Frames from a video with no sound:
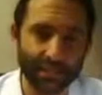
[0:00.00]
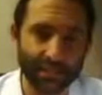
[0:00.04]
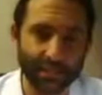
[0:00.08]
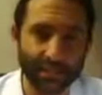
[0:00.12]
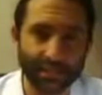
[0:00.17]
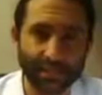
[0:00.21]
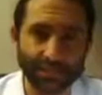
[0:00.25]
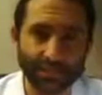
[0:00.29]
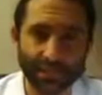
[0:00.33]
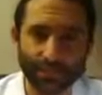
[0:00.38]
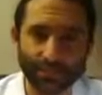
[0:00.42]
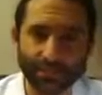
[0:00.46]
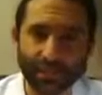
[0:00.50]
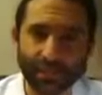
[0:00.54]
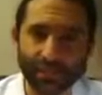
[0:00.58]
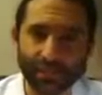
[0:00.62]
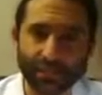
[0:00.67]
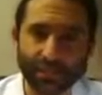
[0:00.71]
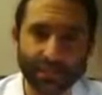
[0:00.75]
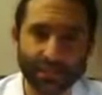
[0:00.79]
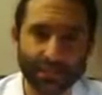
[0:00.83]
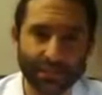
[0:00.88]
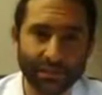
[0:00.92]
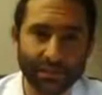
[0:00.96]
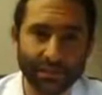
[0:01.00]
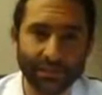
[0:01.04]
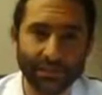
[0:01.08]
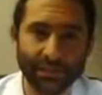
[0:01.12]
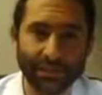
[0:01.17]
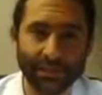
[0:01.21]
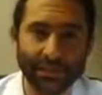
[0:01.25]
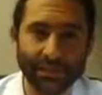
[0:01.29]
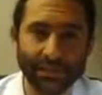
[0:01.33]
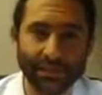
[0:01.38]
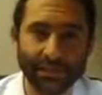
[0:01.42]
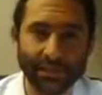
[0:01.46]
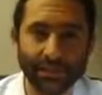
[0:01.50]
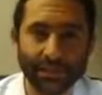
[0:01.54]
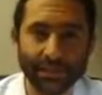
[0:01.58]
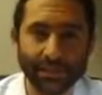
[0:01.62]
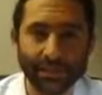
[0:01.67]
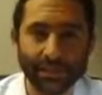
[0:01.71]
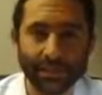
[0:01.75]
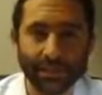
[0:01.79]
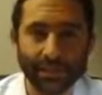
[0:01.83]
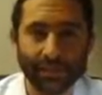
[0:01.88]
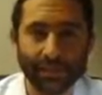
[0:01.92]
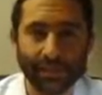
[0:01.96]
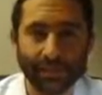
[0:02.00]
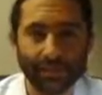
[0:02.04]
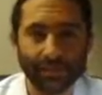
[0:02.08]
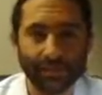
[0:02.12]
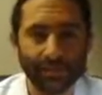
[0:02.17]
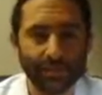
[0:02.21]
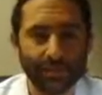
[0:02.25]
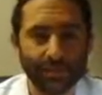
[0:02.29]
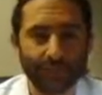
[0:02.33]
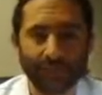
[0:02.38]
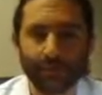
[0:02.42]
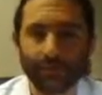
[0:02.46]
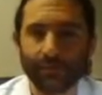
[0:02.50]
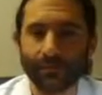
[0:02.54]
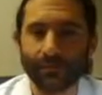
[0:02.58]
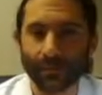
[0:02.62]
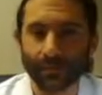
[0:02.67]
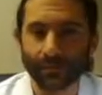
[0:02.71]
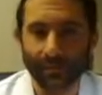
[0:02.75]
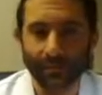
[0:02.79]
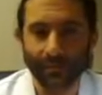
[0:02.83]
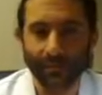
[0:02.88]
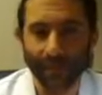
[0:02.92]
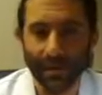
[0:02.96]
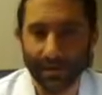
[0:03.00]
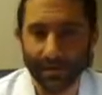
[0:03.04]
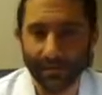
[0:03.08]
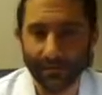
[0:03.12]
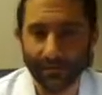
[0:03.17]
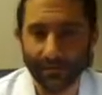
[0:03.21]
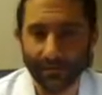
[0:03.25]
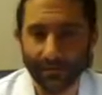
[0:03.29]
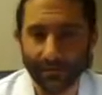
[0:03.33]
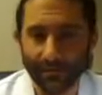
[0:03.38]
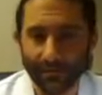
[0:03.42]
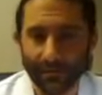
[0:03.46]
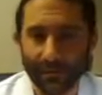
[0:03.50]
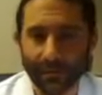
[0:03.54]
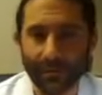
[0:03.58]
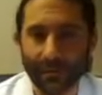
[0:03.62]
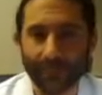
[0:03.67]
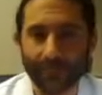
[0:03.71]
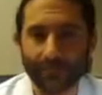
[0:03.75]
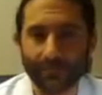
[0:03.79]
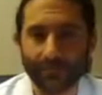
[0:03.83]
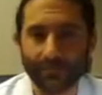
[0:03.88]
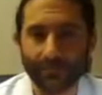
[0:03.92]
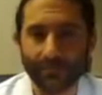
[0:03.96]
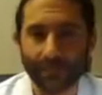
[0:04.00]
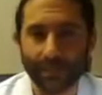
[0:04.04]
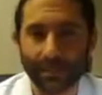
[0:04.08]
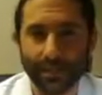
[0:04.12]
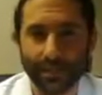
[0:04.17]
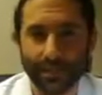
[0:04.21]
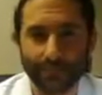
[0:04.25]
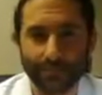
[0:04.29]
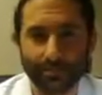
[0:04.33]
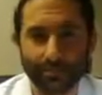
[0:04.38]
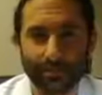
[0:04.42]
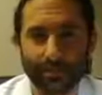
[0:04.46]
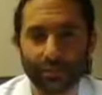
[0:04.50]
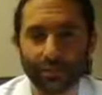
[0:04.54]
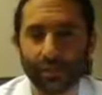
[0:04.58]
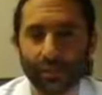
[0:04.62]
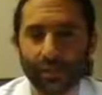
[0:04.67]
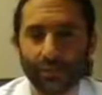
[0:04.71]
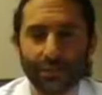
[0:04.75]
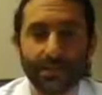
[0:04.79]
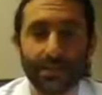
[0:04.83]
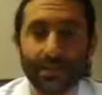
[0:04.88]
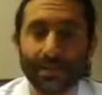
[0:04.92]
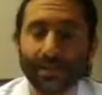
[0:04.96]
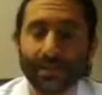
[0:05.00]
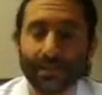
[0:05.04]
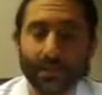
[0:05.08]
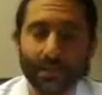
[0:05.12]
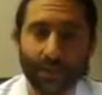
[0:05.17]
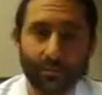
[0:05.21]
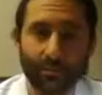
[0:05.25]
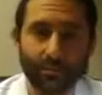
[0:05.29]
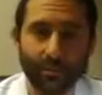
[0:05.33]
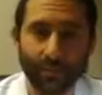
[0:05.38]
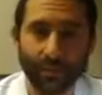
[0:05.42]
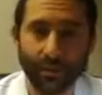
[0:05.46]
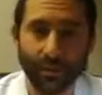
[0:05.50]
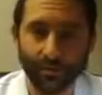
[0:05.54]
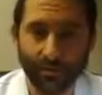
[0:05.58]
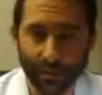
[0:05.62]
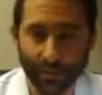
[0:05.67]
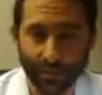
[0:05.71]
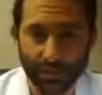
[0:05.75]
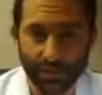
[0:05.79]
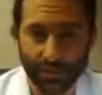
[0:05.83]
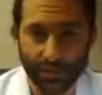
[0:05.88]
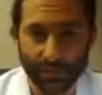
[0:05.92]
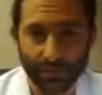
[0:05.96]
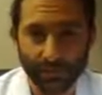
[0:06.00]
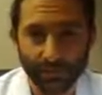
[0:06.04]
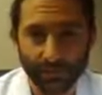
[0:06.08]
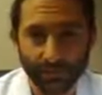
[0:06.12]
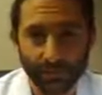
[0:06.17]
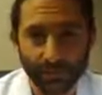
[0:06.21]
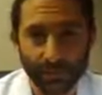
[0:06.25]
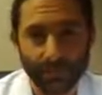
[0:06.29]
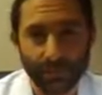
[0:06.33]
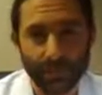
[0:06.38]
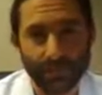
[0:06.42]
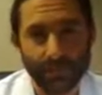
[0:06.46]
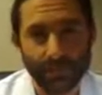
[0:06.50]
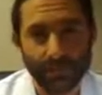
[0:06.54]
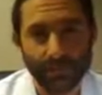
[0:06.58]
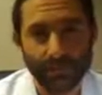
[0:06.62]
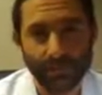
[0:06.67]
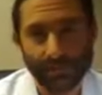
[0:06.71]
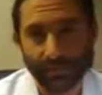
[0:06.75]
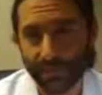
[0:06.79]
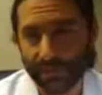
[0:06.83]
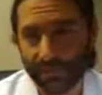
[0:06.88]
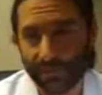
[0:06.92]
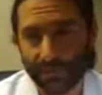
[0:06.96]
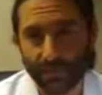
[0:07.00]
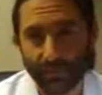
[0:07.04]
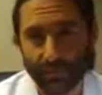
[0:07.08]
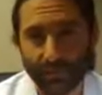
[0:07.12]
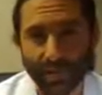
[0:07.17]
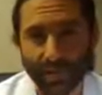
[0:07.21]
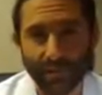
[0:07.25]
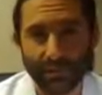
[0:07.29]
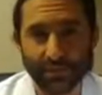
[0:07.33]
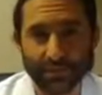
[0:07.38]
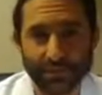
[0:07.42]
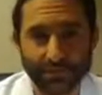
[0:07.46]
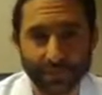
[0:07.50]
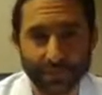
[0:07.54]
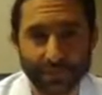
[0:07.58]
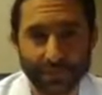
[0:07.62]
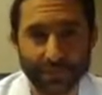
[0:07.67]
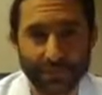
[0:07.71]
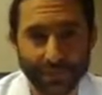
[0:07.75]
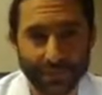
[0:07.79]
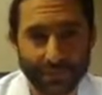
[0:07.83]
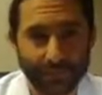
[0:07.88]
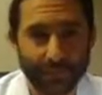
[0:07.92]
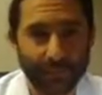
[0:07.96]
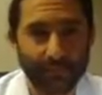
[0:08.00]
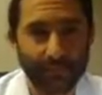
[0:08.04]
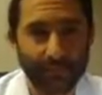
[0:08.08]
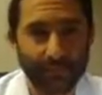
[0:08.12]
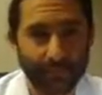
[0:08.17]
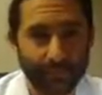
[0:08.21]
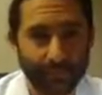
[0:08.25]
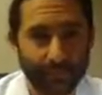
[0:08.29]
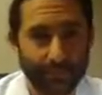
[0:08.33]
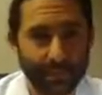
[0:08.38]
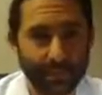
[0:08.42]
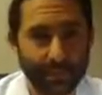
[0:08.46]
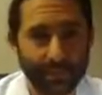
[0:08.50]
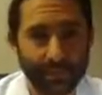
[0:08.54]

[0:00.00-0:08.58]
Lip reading: it's their mission, it's their duty. There are so few of them left, and if they leave, who's going to take care of the population? And so that's their attitude. They